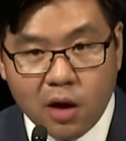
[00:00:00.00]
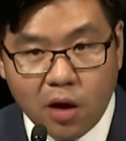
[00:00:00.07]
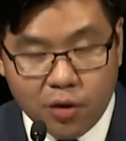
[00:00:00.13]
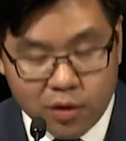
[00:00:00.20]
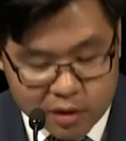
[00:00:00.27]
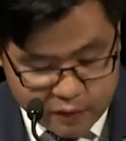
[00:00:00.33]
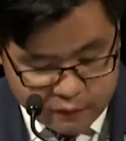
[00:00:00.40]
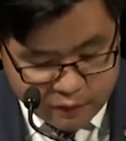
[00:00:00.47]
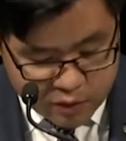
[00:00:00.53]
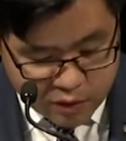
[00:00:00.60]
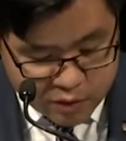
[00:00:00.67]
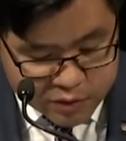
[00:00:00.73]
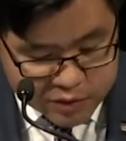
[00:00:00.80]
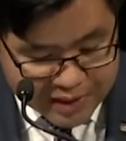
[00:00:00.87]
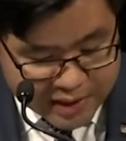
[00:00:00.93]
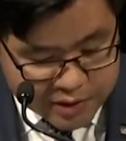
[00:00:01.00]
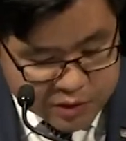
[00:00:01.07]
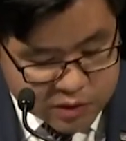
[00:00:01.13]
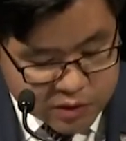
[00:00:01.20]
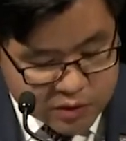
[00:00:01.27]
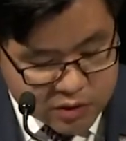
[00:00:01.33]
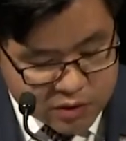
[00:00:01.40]
only for those
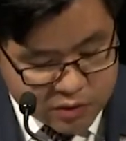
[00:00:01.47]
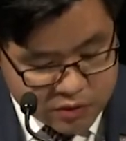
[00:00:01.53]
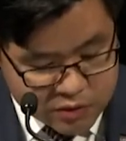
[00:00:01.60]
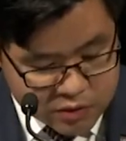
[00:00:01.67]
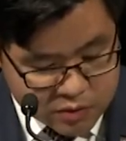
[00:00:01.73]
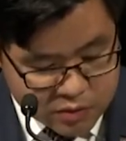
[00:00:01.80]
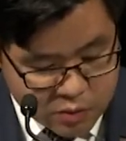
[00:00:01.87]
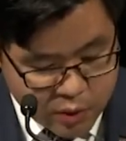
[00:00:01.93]
instances